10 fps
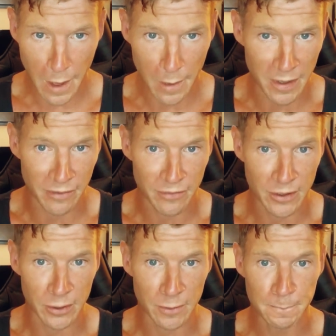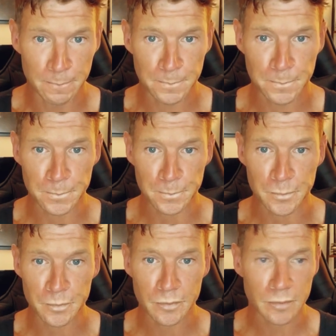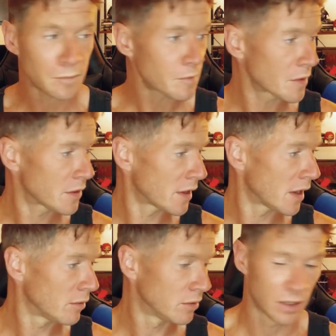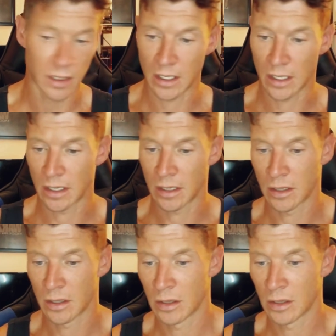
But I figured that I would uh,